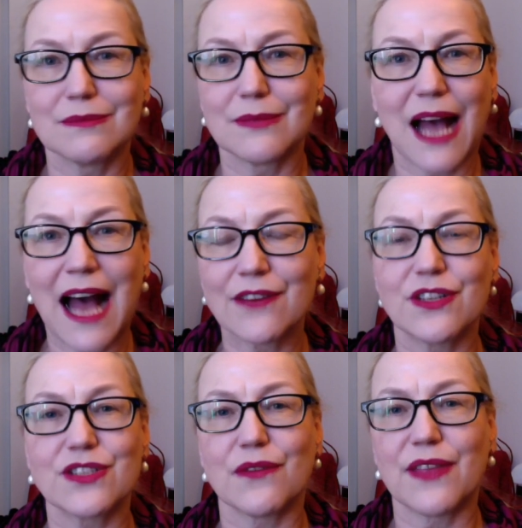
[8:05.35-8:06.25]
hundreds
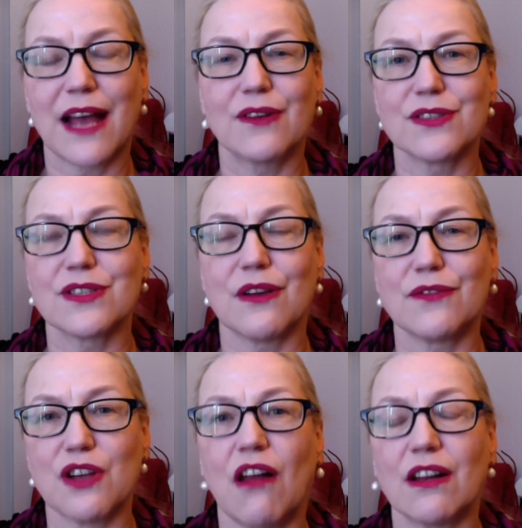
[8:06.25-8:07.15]
of thousands of
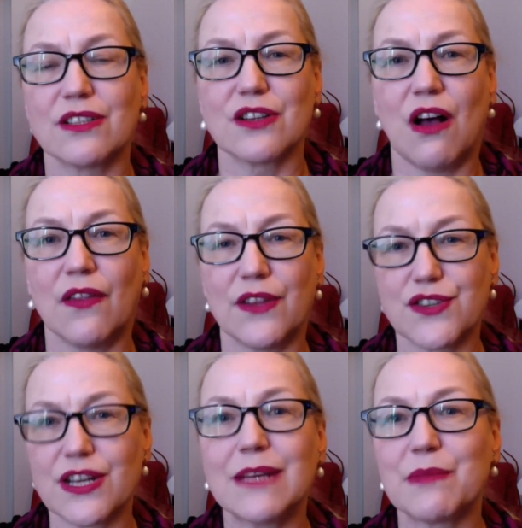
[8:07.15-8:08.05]
dollars on the
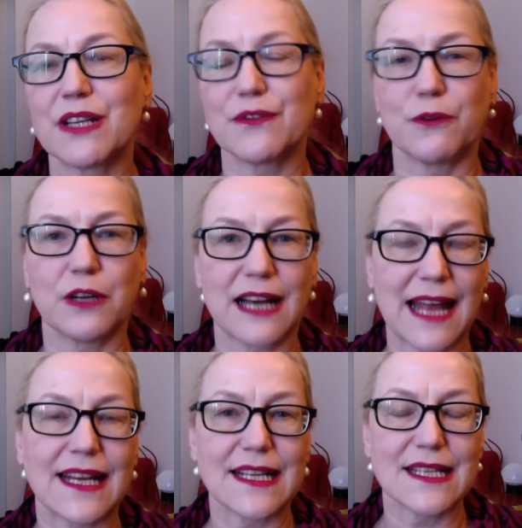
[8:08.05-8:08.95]
treatment for
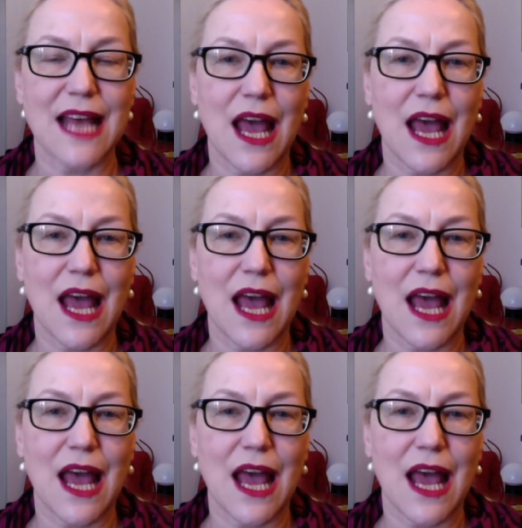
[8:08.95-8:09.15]
Glennis